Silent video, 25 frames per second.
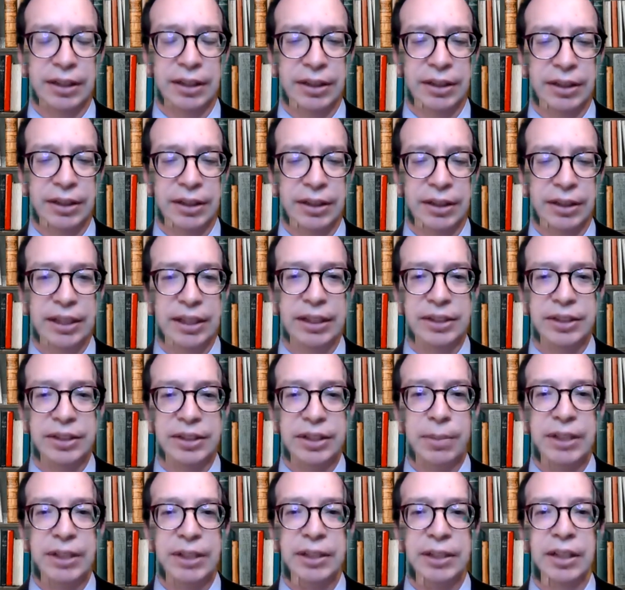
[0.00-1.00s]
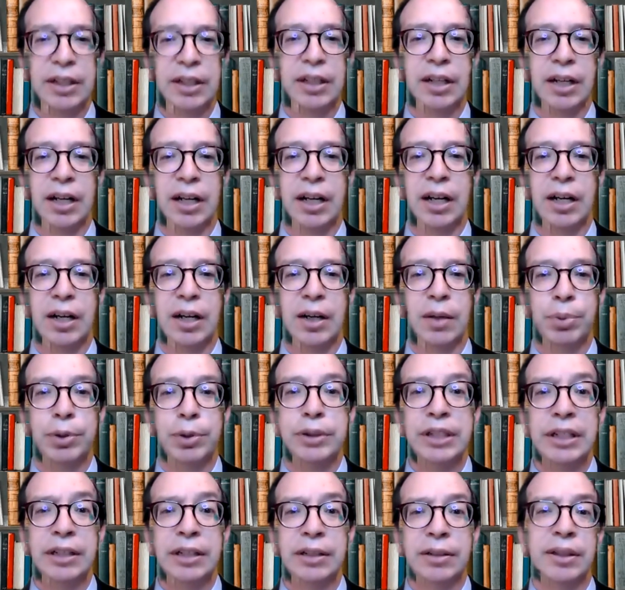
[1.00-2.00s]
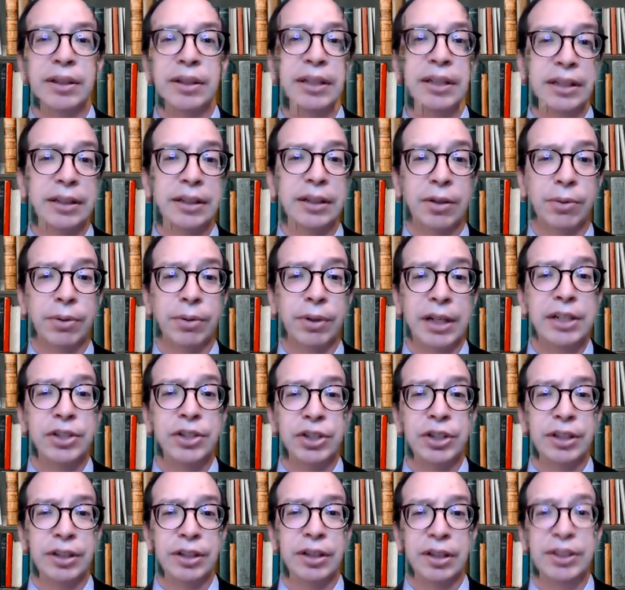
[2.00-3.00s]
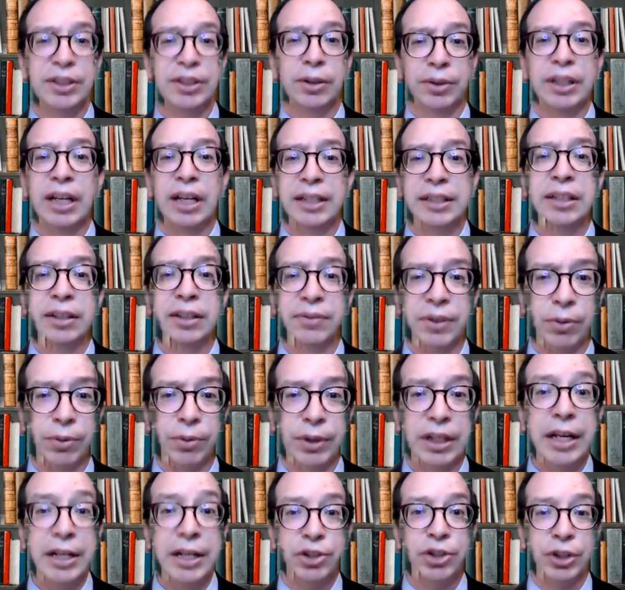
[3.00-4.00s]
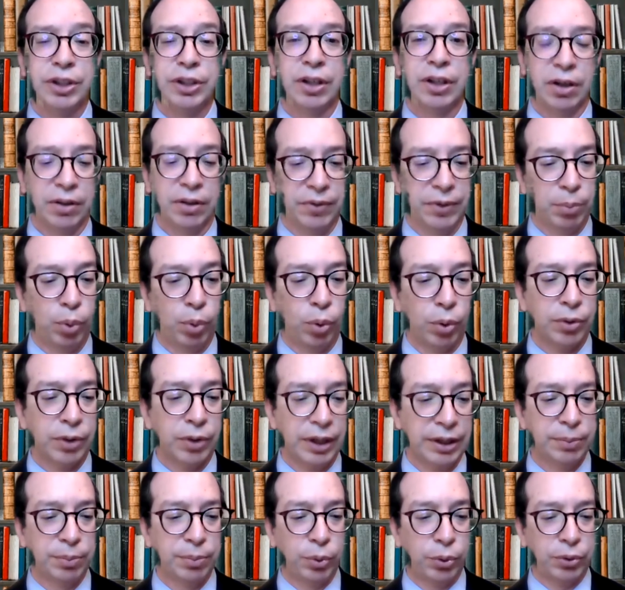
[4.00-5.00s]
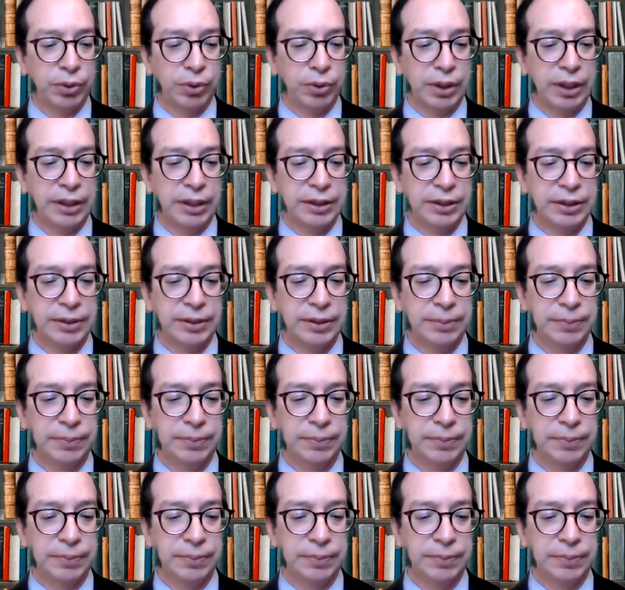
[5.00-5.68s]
particularly in the creation, the idea of the creation of the border and the borderlands.